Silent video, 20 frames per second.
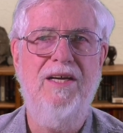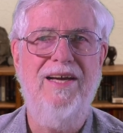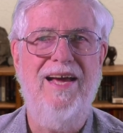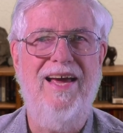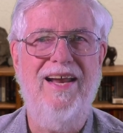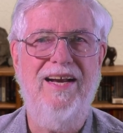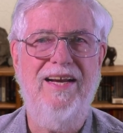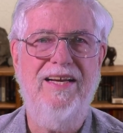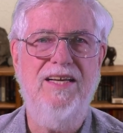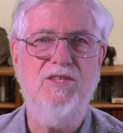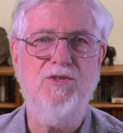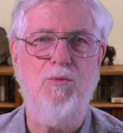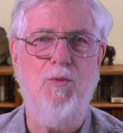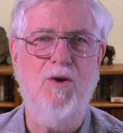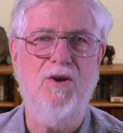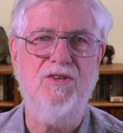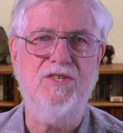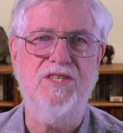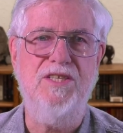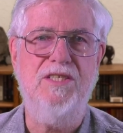and it gets
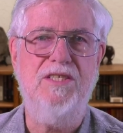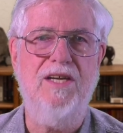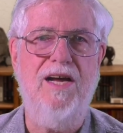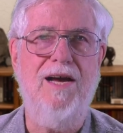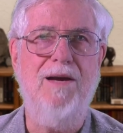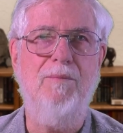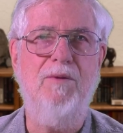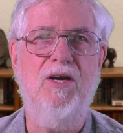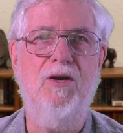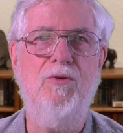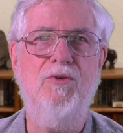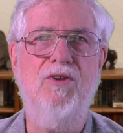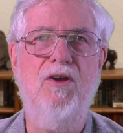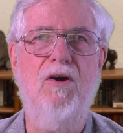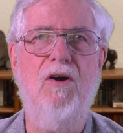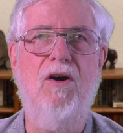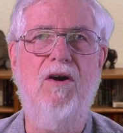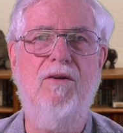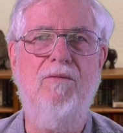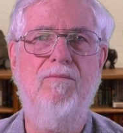worse as time goes
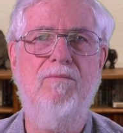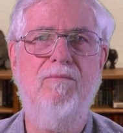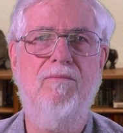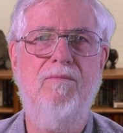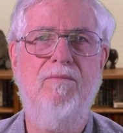on.